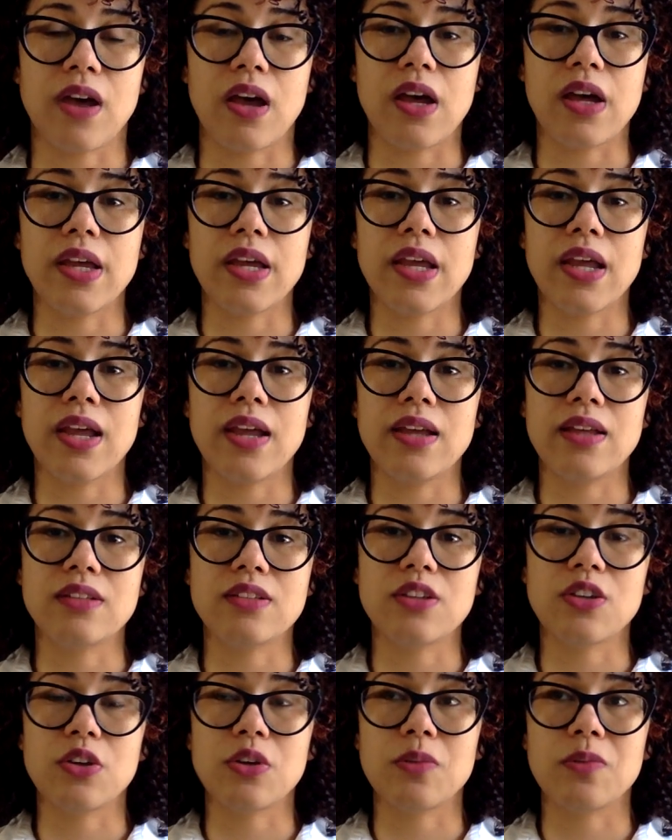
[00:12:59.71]
It
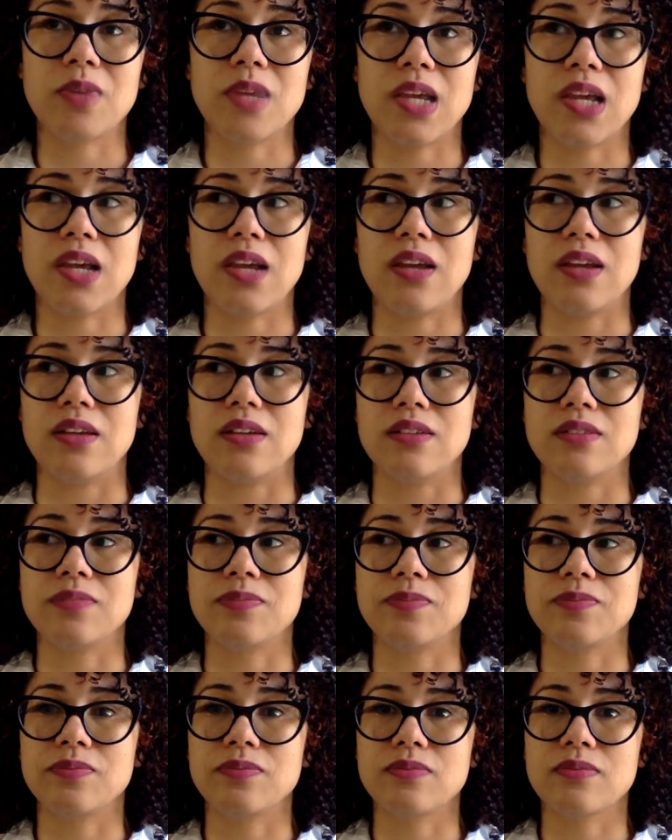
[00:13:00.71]
took me,
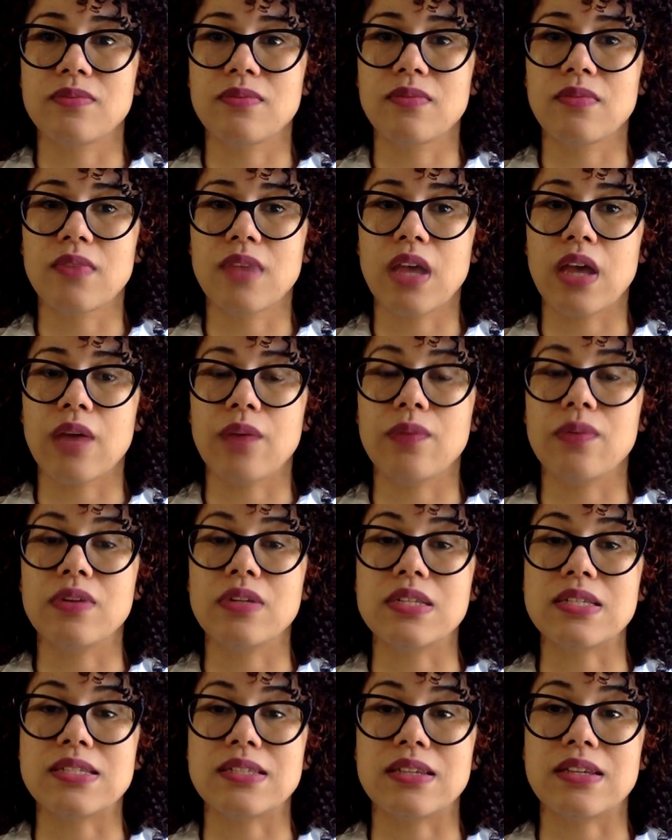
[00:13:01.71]
I
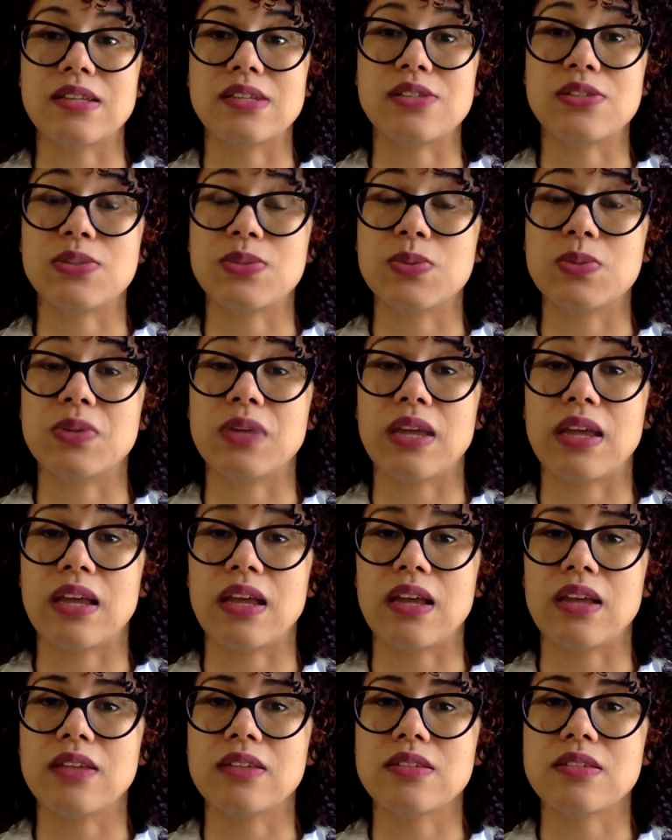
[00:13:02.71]
want to say 2
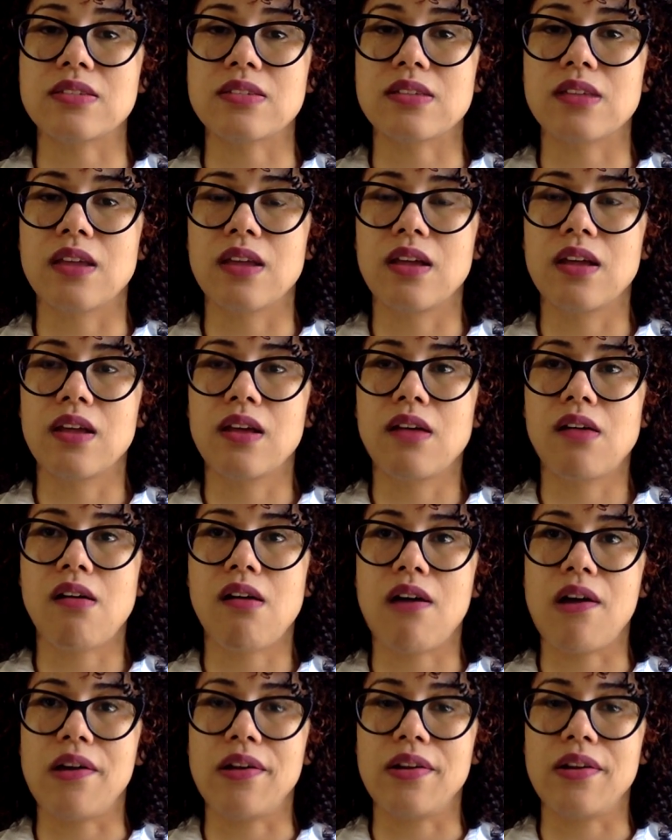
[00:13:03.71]
days on